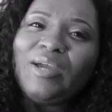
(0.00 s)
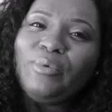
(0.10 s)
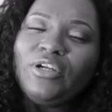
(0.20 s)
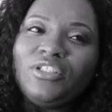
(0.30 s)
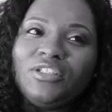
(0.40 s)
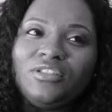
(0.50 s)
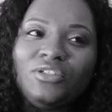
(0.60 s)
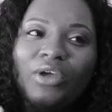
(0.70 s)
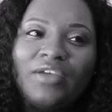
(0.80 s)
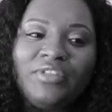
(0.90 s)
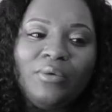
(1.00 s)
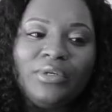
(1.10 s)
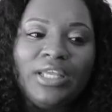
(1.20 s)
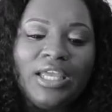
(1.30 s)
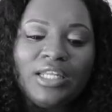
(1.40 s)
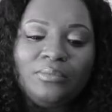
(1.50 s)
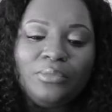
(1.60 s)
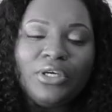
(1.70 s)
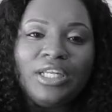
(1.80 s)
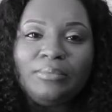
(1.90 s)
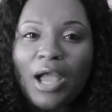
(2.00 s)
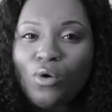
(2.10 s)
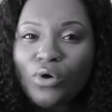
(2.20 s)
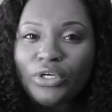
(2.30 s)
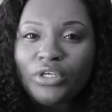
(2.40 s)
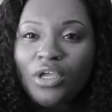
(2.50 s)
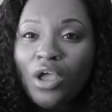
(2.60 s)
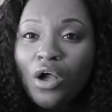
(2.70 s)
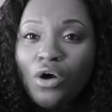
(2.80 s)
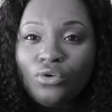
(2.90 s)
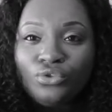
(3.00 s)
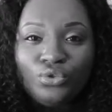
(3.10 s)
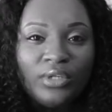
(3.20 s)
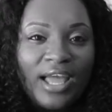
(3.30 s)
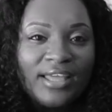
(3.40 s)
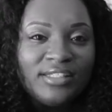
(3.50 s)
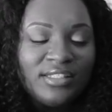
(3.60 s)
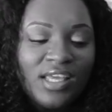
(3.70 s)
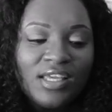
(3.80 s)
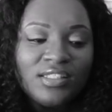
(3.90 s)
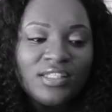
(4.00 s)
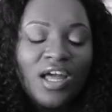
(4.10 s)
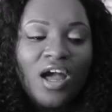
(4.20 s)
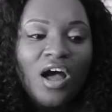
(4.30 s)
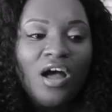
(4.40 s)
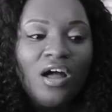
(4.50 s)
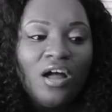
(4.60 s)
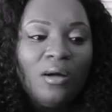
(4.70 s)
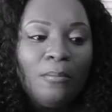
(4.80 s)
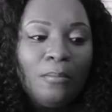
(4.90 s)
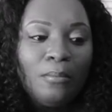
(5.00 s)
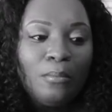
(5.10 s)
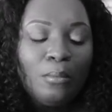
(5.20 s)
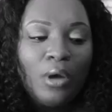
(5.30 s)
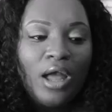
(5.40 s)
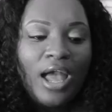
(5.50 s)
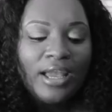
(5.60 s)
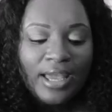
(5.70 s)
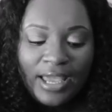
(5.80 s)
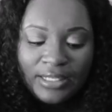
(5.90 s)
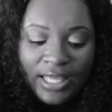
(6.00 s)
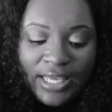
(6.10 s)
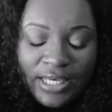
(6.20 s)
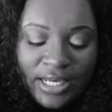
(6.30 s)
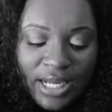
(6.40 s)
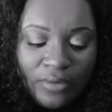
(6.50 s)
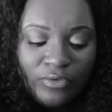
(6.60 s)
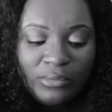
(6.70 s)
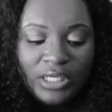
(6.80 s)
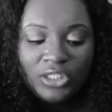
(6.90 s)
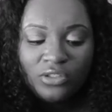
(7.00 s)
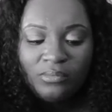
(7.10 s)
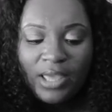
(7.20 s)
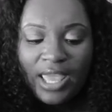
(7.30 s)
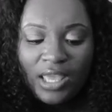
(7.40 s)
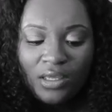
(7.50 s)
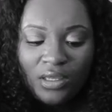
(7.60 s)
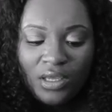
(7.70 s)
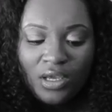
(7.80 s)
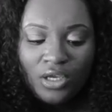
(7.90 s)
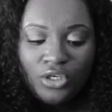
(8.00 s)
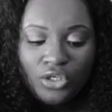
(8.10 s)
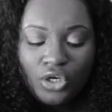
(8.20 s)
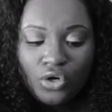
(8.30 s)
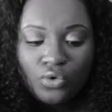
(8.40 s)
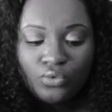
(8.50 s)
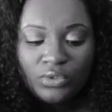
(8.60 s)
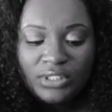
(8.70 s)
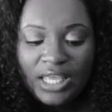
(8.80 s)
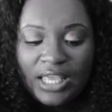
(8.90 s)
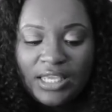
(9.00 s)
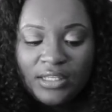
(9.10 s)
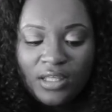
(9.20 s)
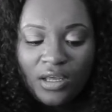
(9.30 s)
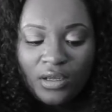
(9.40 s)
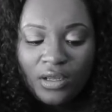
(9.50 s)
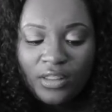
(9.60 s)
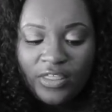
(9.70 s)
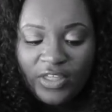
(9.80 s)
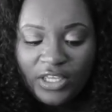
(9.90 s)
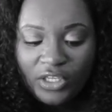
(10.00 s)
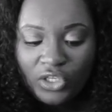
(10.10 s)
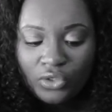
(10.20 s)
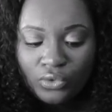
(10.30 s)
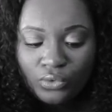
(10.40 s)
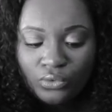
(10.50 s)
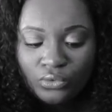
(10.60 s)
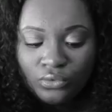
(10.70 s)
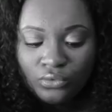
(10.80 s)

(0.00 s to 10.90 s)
I purchased, you know, after I went ahead and put in my order on July 6th, um I got like a confirmation back, you know, saying uh thank you.